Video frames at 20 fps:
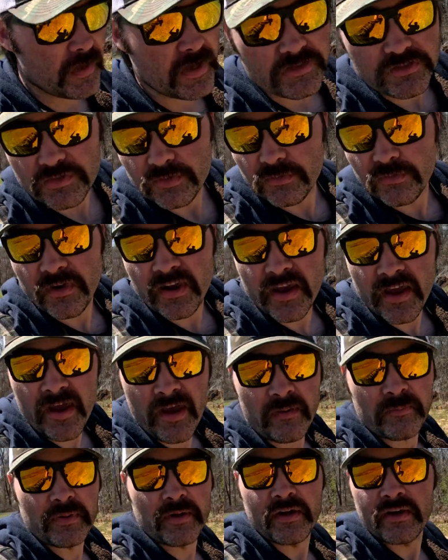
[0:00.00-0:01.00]
that's a
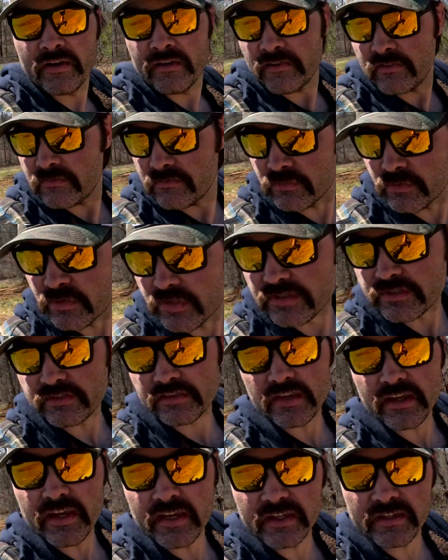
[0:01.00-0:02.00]
wrap for this
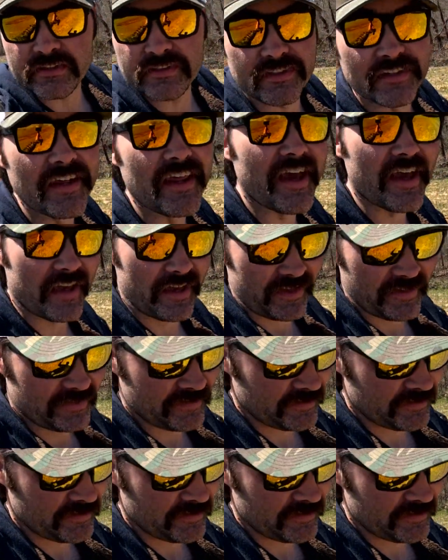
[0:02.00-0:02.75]
thing today.